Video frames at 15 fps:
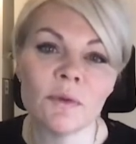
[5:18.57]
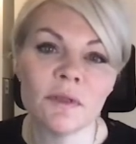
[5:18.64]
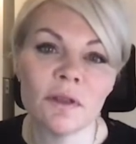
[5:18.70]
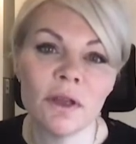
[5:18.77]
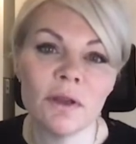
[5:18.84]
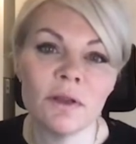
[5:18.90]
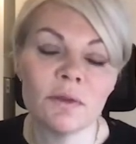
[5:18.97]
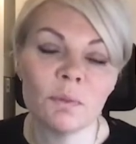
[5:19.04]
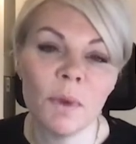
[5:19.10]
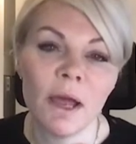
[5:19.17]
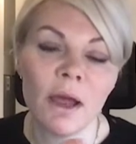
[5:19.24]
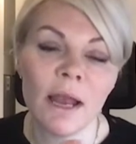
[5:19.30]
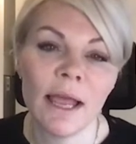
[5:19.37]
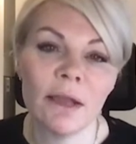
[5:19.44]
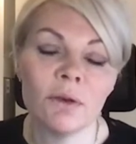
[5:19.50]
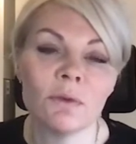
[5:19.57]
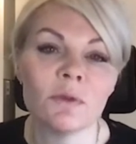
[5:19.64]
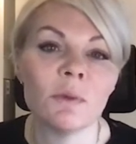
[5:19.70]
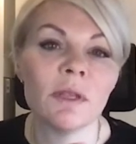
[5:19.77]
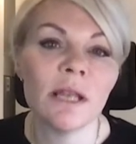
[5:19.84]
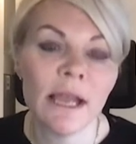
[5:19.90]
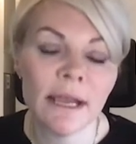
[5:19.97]
so those landlords
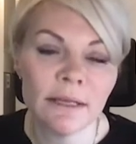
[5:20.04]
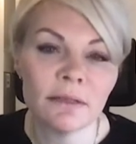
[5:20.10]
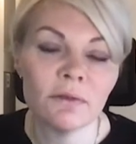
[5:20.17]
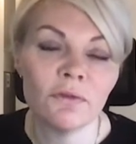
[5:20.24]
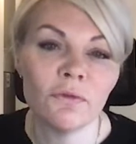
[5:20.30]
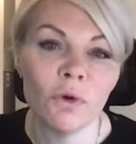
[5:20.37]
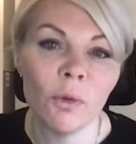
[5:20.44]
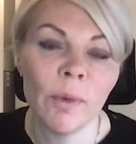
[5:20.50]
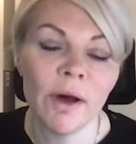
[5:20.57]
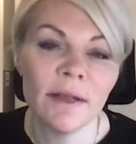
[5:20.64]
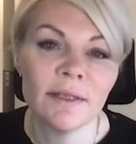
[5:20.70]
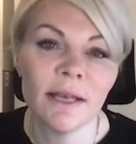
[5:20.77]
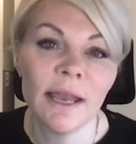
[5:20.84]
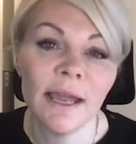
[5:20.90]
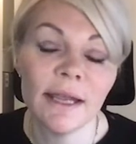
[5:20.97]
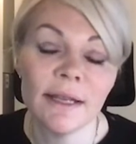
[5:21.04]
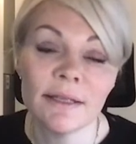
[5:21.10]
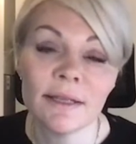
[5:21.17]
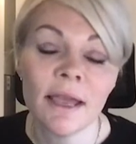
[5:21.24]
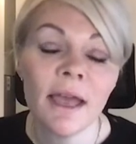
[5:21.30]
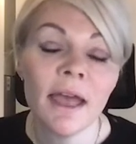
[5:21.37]
with less than 4 buy-to-lets.